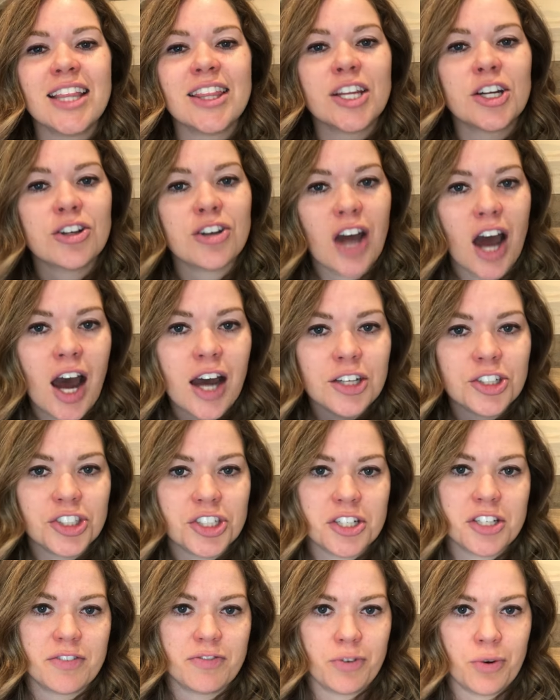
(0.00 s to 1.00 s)
they're not
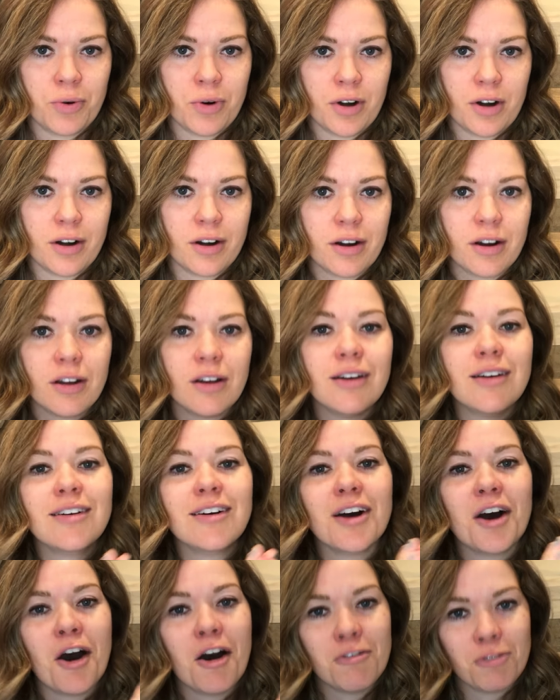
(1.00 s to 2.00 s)
just for
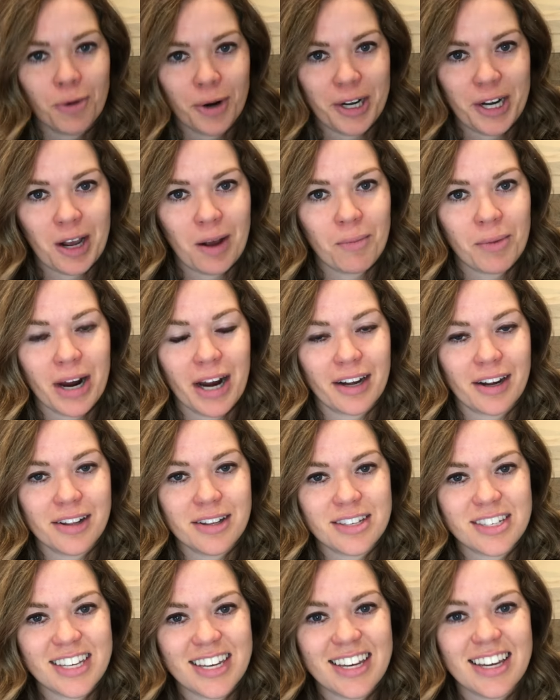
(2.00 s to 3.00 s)
avoiding
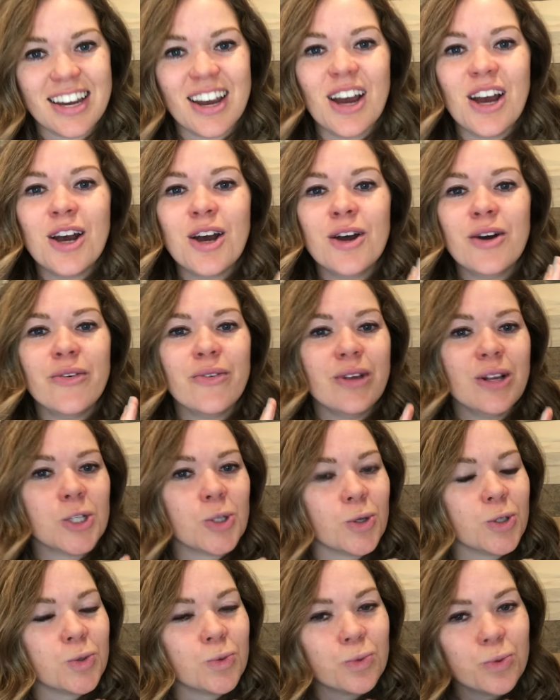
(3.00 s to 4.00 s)
pregnancy.
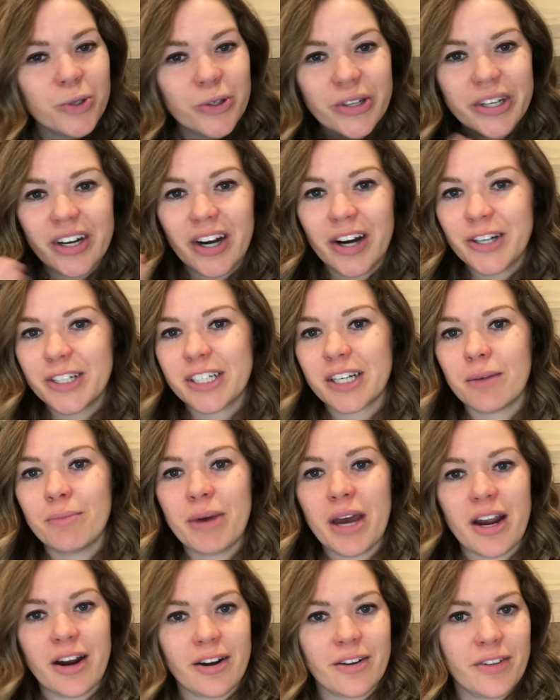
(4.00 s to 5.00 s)
So it's really hard to
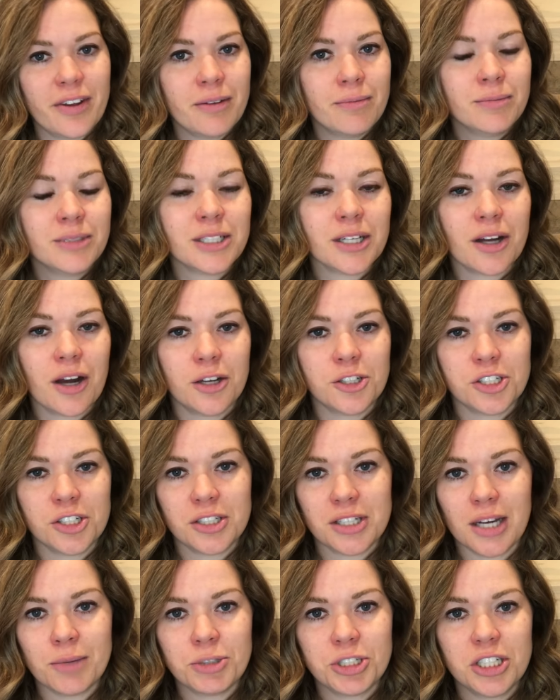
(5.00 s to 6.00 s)
compare them to
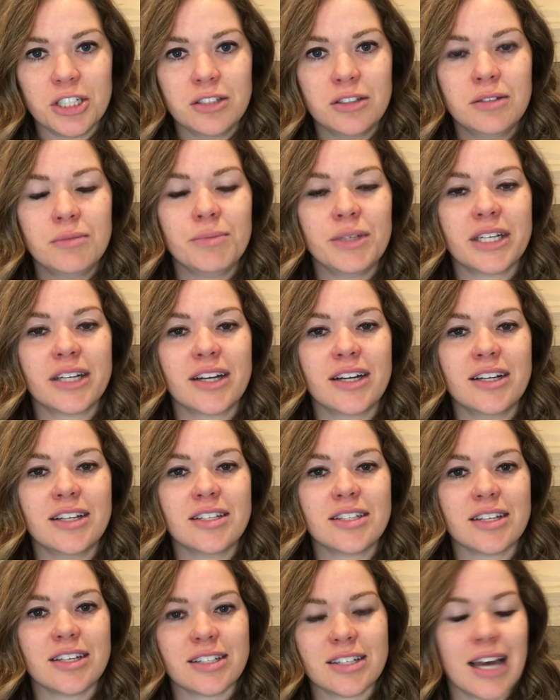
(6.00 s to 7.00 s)
contraception
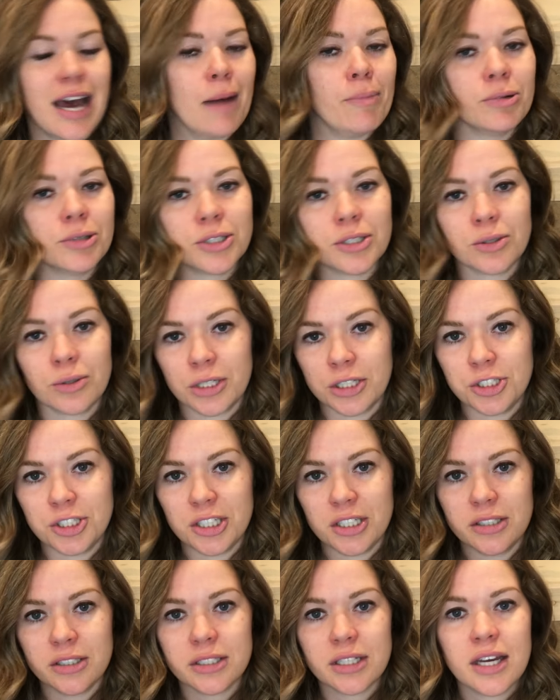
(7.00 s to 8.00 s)
because it's apples and
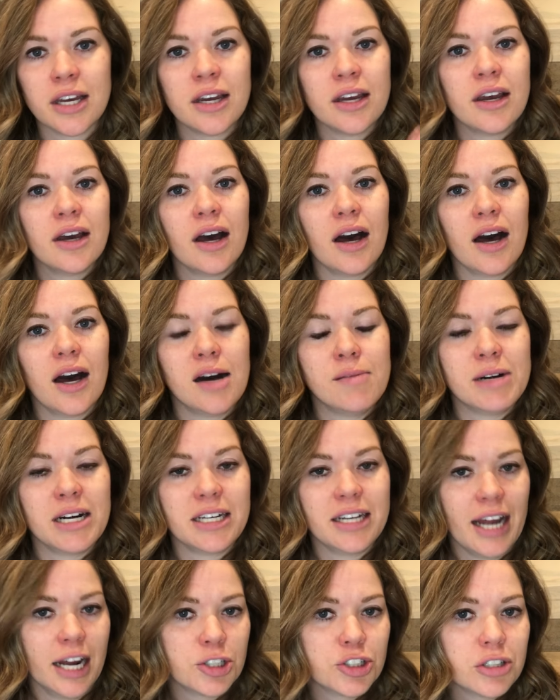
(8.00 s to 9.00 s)
oranges. Um, a
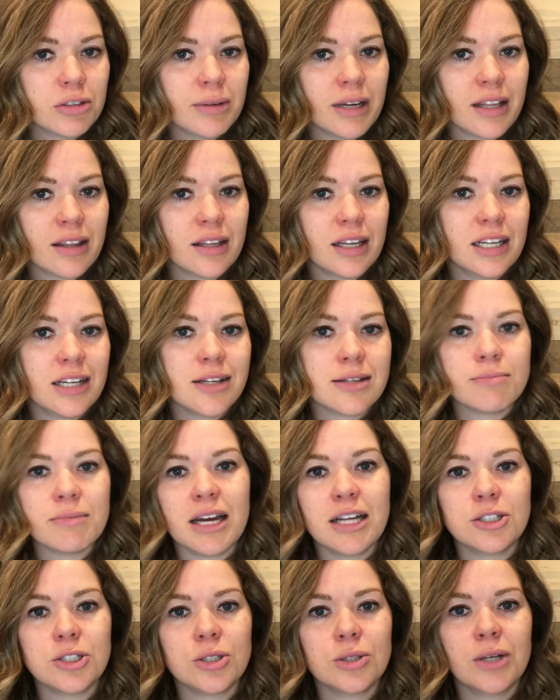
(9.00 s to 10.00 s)
natural method is
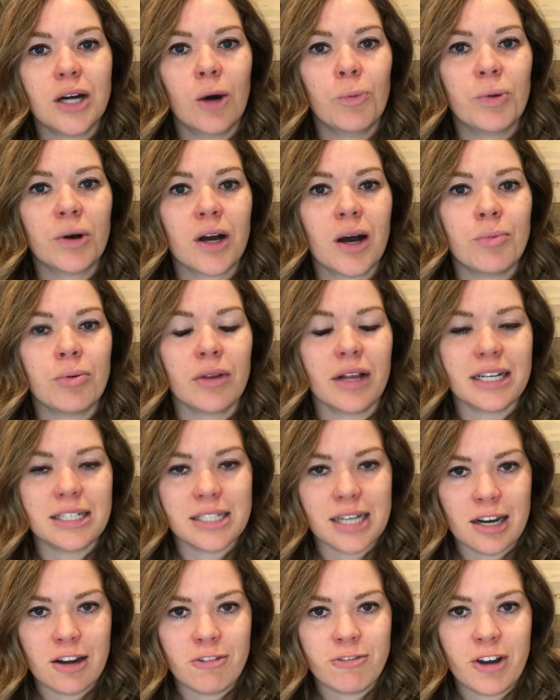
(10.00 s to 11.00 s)
meant to help a couple
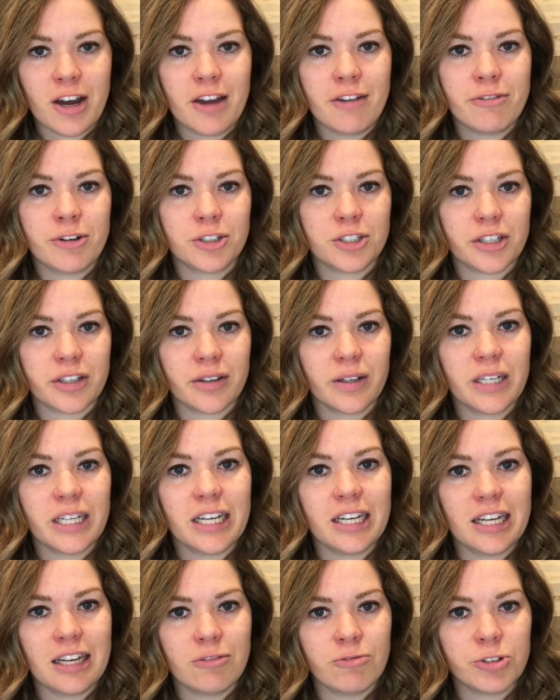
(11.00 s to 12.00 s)
identify fertility
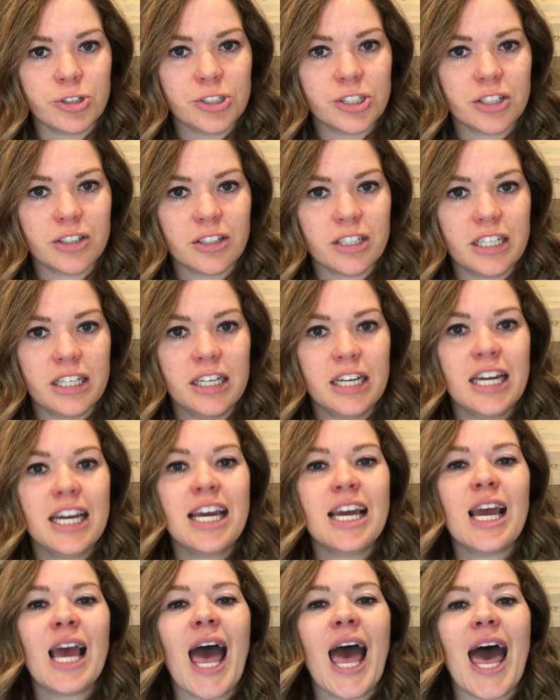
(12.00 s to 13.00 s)
and infertility,
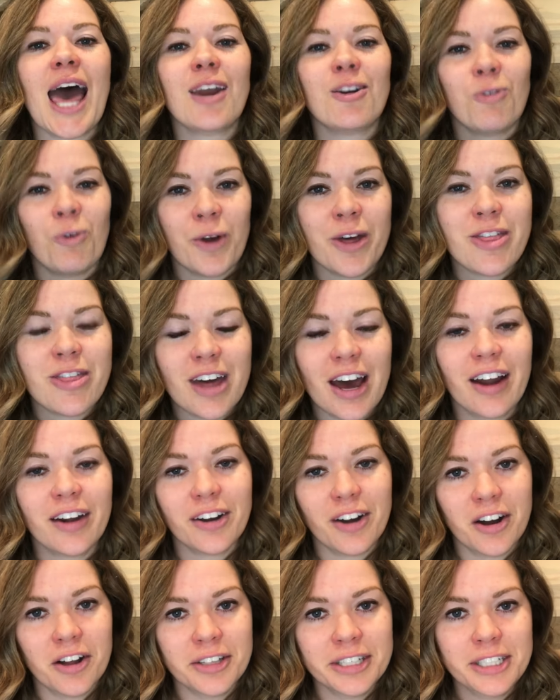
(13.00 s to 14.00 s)
and with that
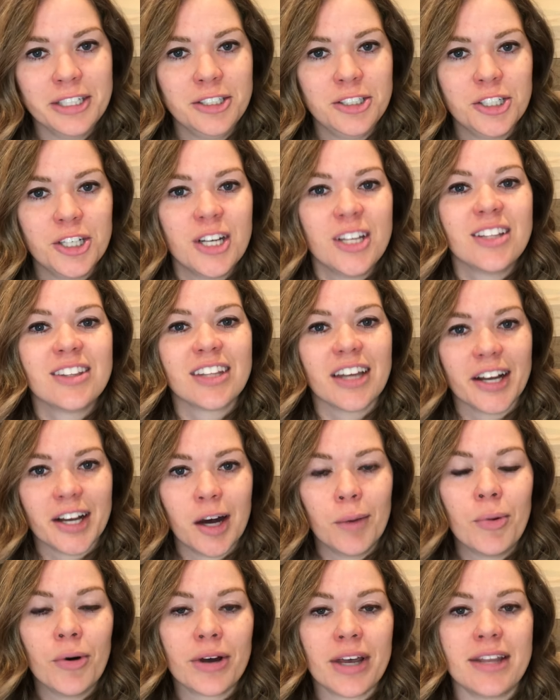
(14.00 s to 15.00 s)
knowledge, that
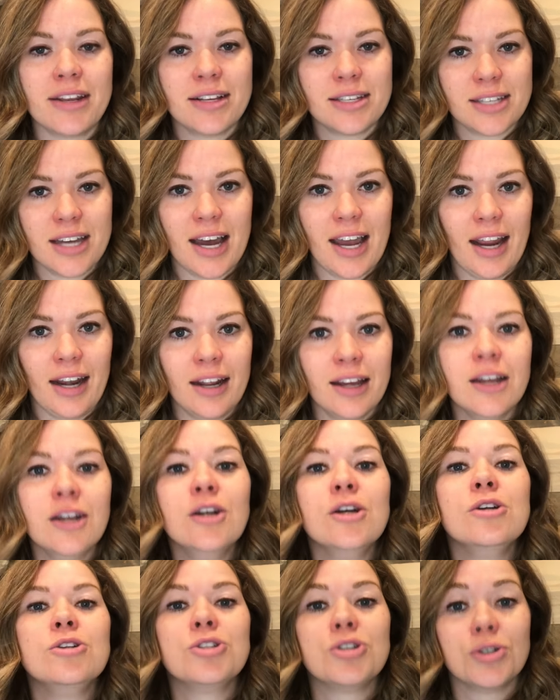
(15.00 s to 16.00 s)
couple can decide
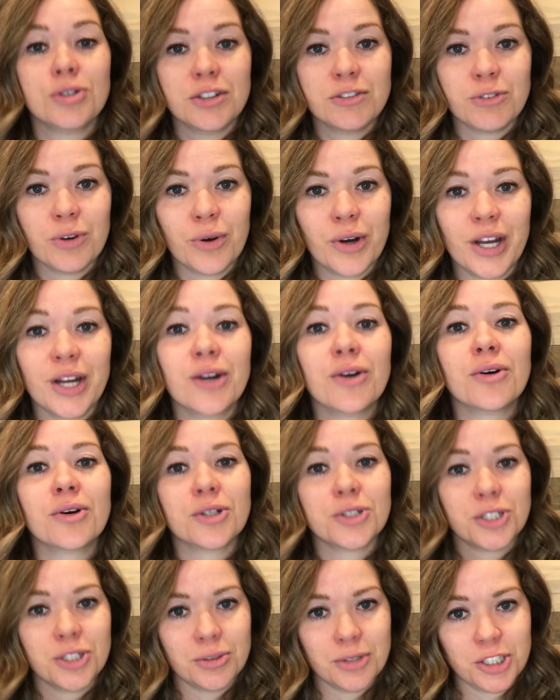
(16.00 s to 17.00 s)
to avoid
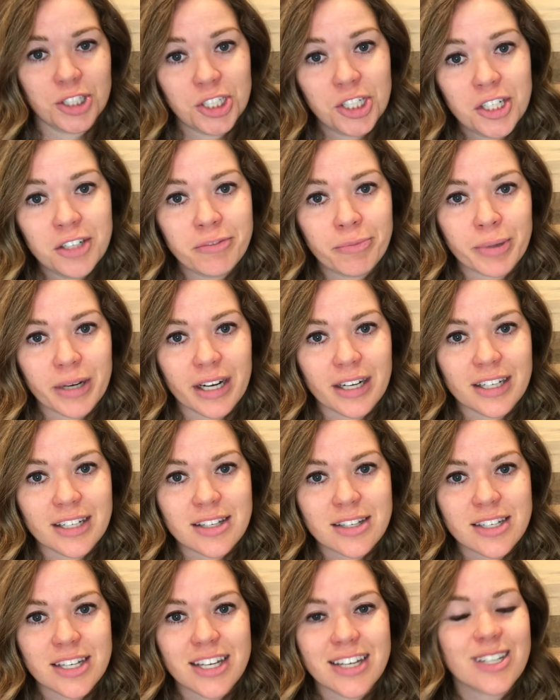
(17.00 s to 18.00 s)
or to achieve
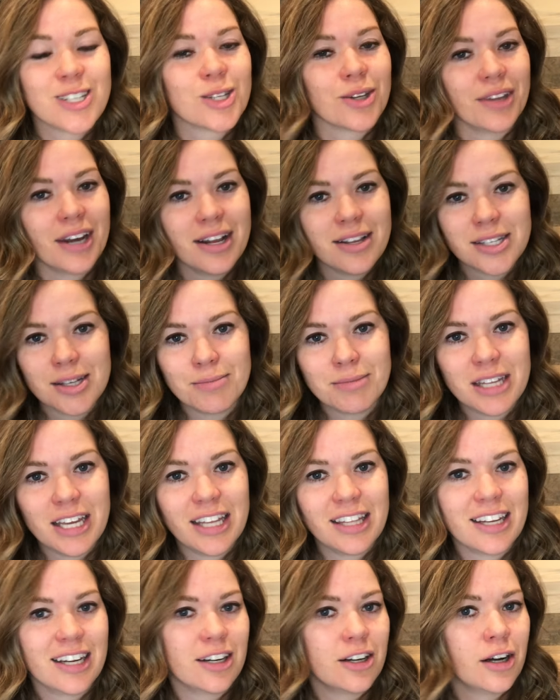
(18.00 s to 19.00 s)
pregnancy. So that's
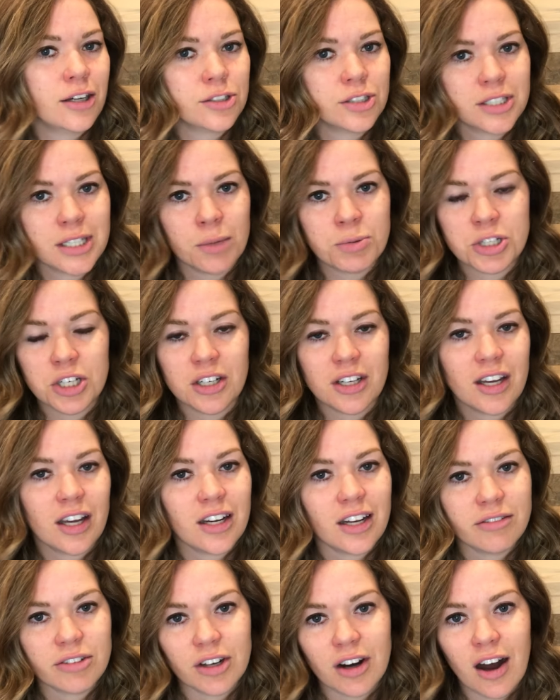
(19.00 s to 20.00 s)
something that contraception
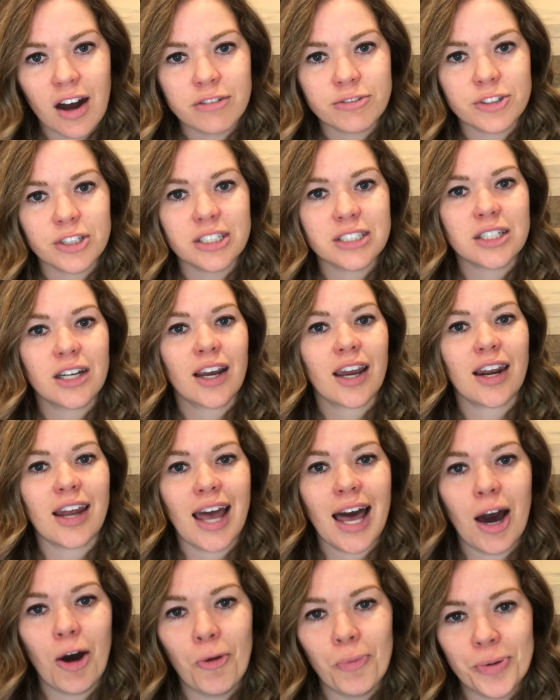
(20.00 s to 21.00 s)
can never offer. It's not going
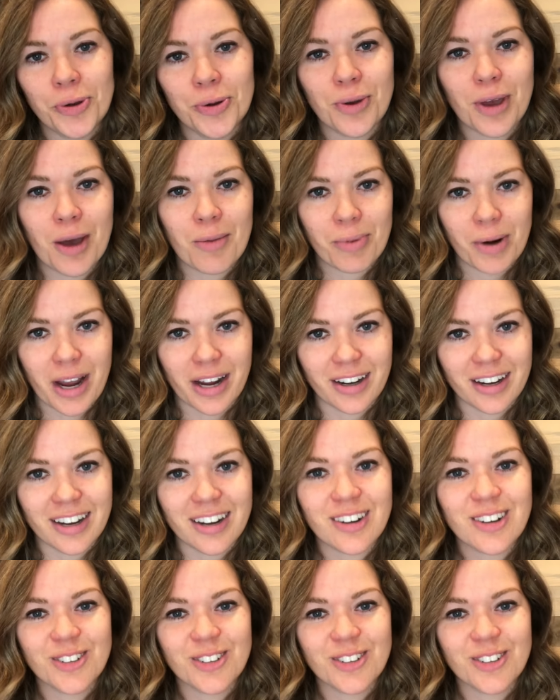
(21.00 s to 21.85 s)
to help you get pregnant,